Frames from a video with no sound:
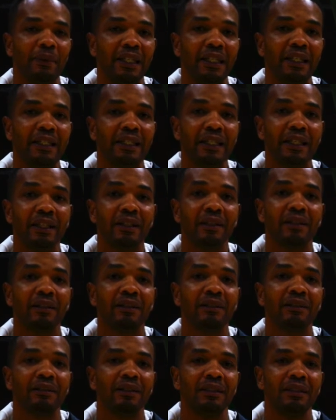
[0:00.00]
being
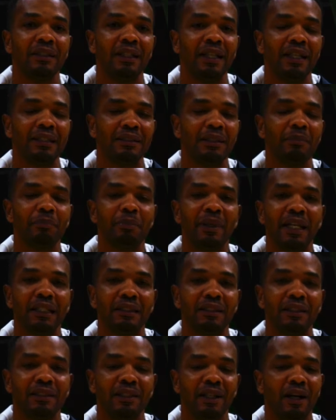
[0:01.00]
here has
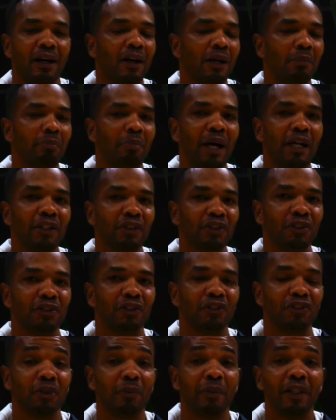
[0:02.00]
impacted the heart
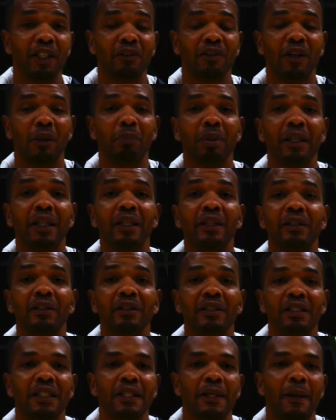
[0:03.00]
posture of so many of our
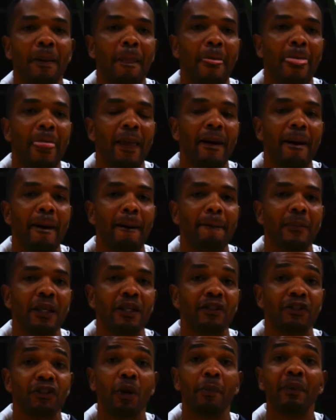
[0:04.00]
players
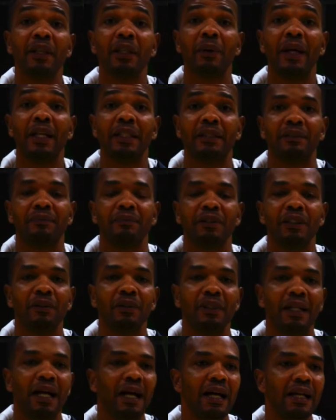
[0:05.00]
in so many ways. You
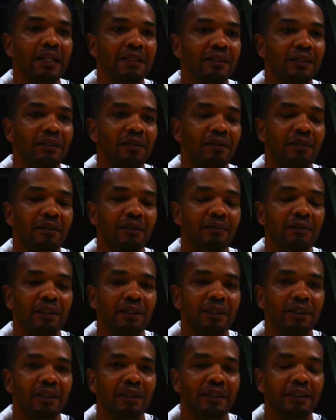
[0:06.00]
know, guys that are
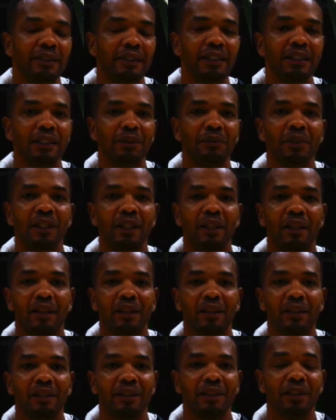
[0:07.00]
dealing with,
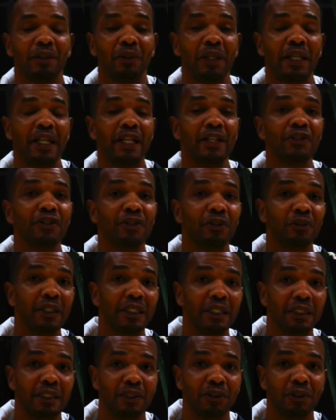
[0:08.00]
you know,
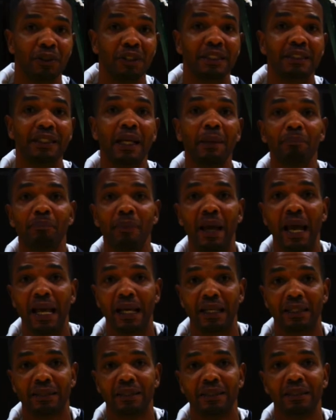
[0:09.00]
injuries or
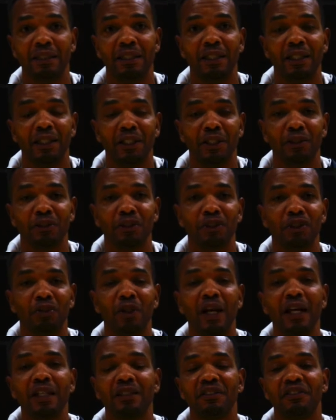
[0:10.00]
setbacks, and, you know,
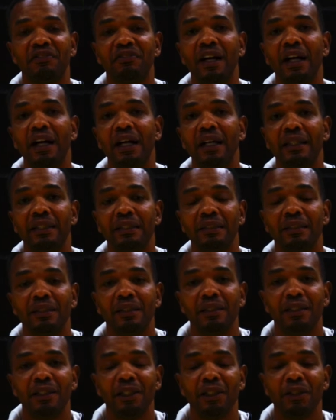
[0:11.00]
just trying to find,
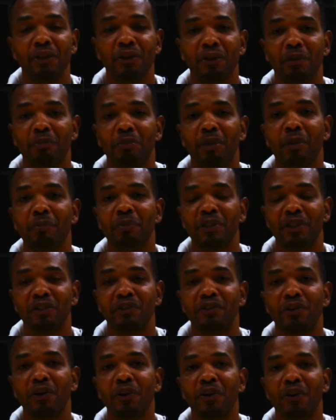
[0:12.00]
you know, the
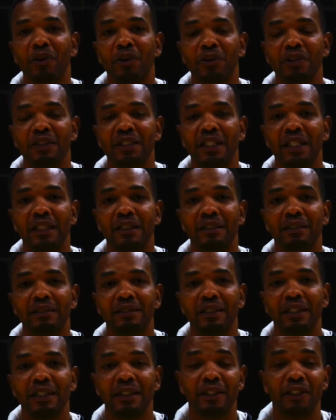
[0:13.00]
purpose of all those
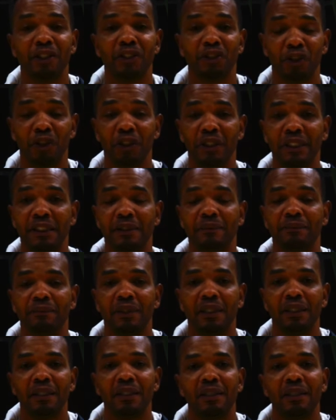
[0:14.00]
things in their journey.